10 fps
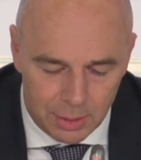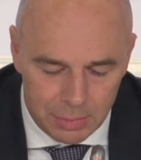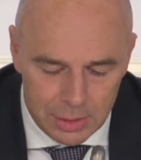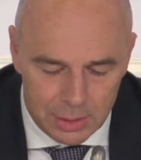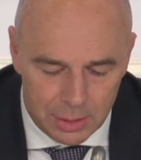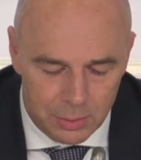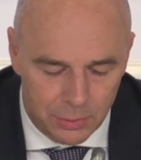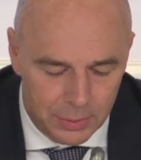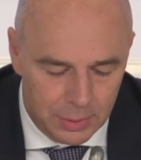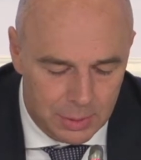In this
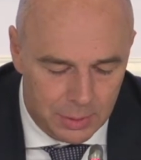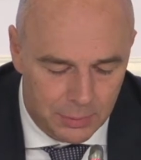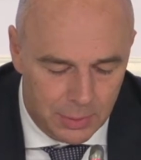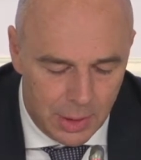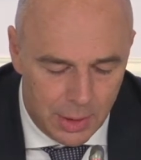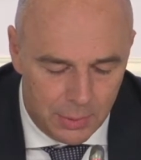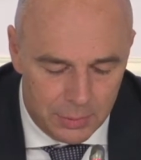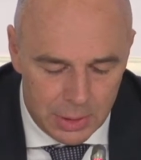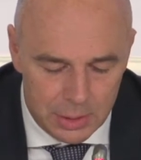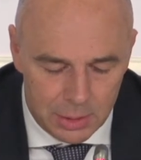area, the Ministry
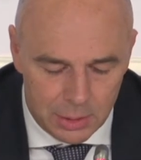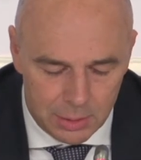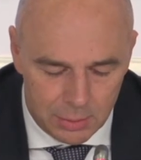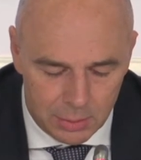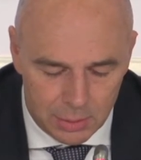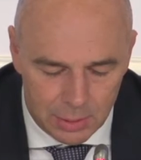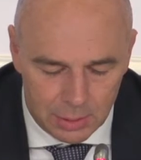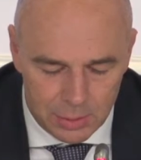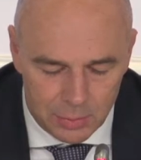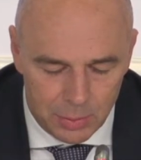of Finance
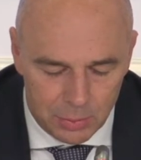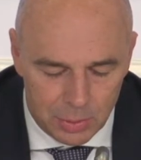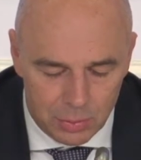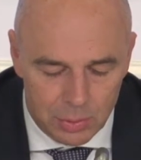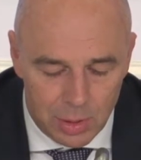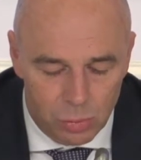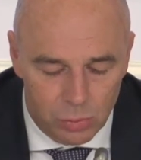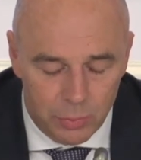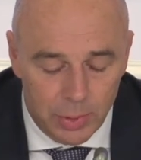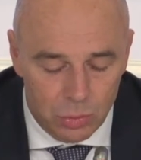prepared
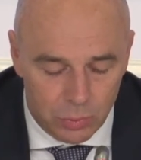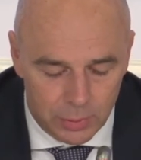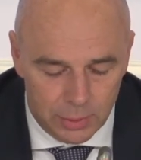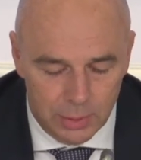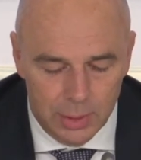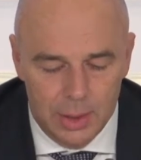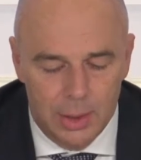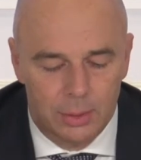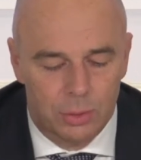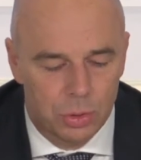suggestions
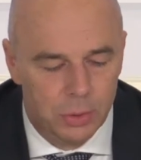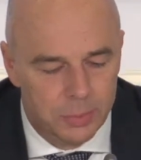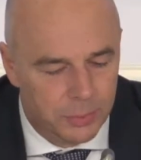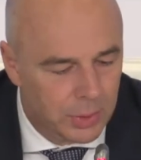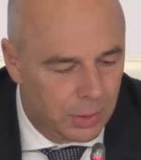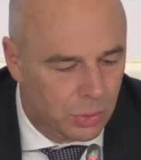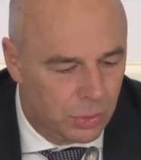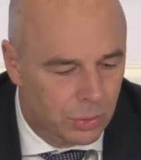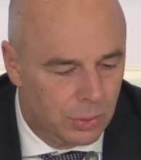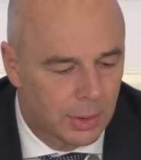for
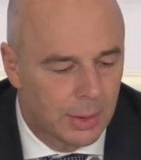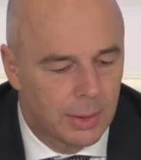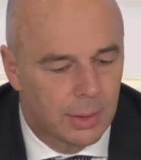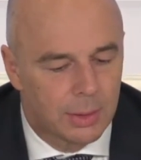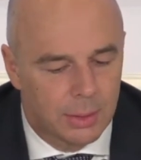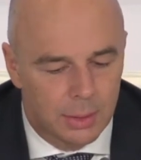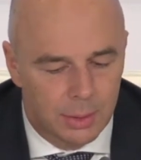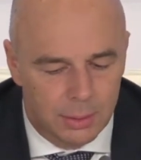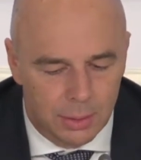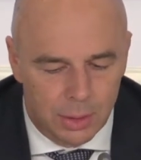tax maneuvers.